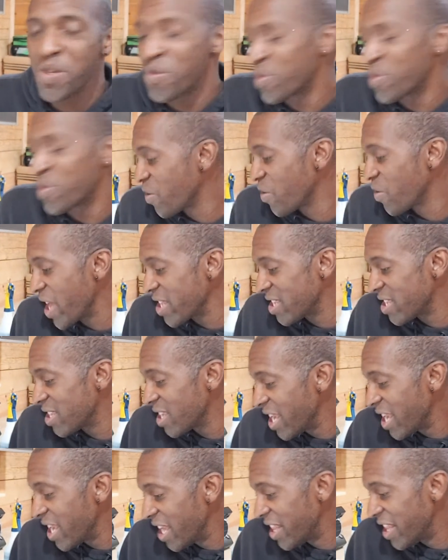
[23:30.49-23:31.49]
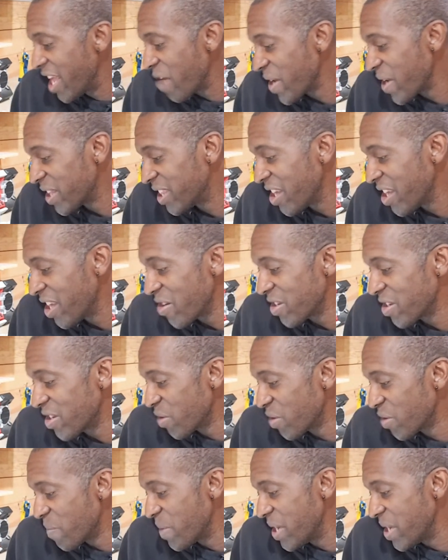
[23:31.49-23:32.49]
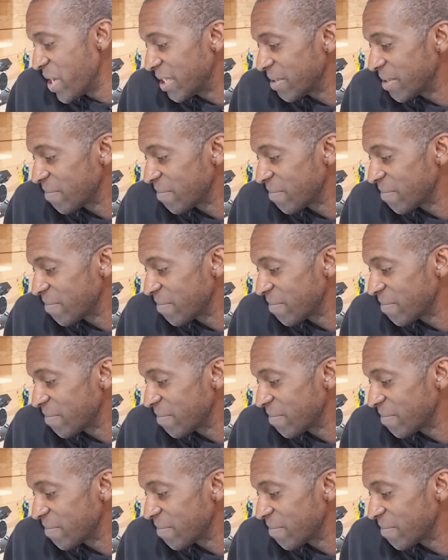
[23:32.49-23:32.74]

So that right there is new to me.